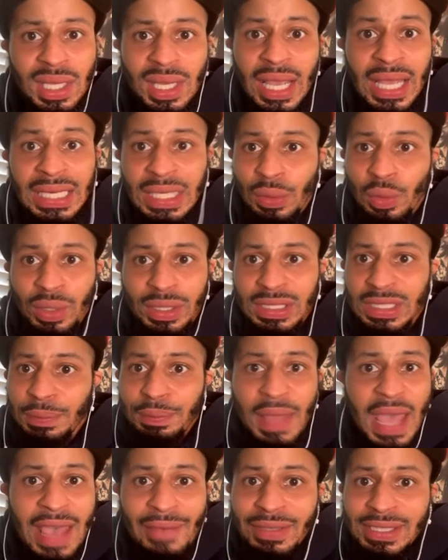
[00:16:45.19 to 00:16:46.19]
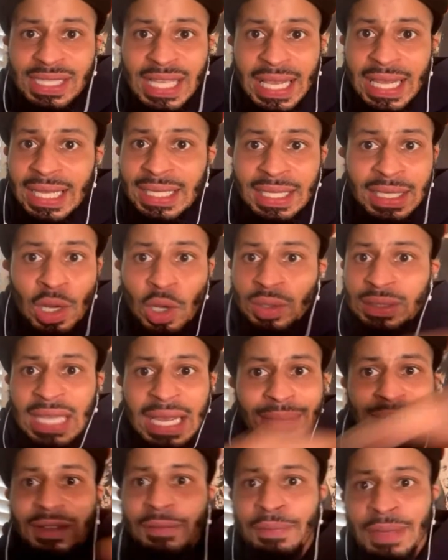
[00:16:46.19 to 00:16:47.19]
and he wanted to have his hand in all
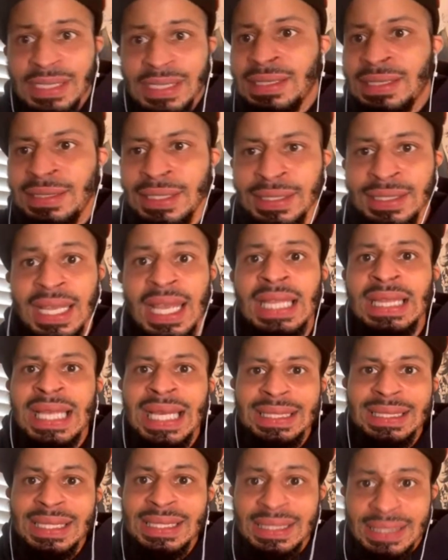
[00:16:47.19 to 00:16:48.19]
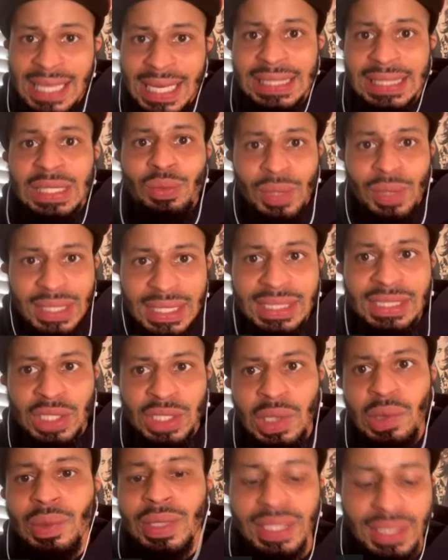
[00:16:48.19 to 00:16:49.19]
types of businesses, and that's exactly what he's
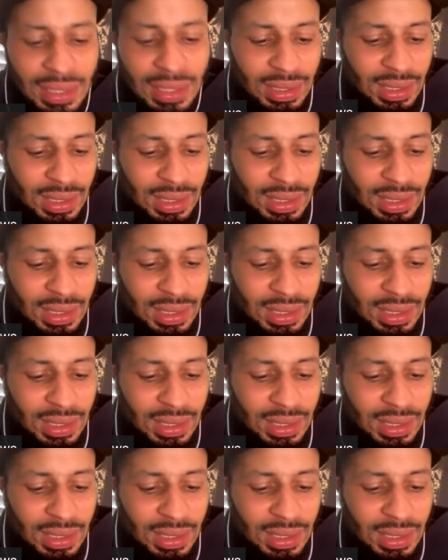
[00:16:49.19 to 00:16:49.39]
doing.